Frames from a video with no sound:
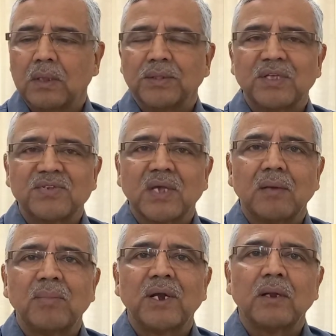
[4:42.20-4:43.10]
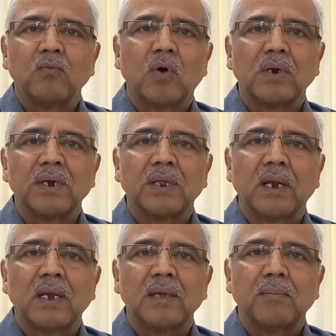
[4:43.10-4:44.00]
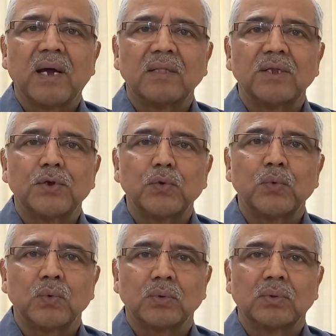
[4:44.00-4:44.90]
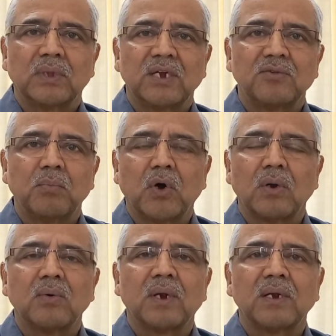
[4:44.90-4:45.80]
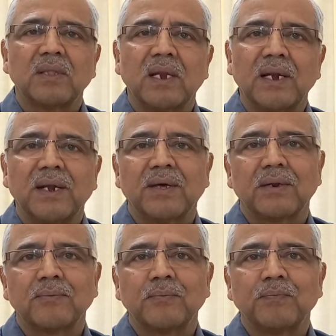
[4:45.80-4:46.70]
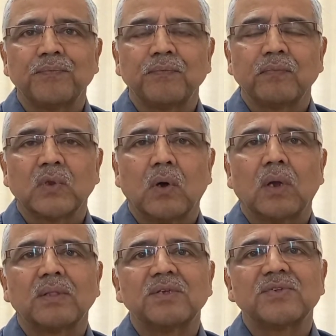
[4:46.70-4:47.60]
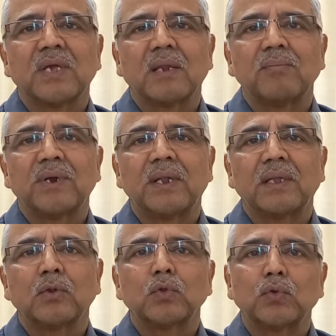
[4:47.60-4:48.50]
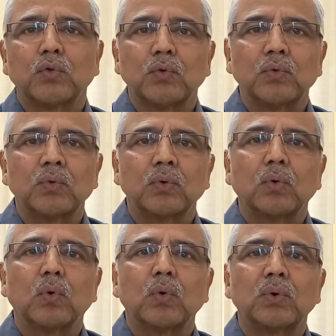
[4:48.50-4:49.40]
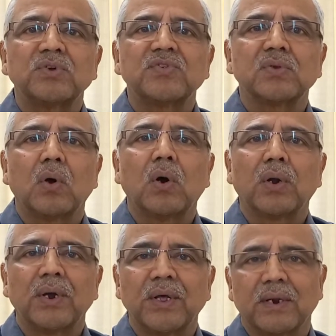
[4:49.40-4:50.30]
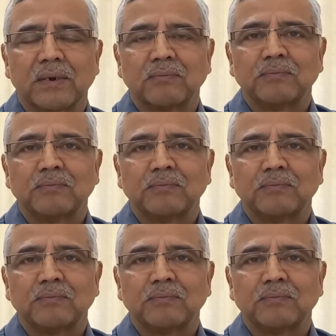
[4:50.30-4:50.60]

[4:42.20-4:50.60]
This can be done voluntarily by the two, that is borrower and the lender, or this can be done through court's order.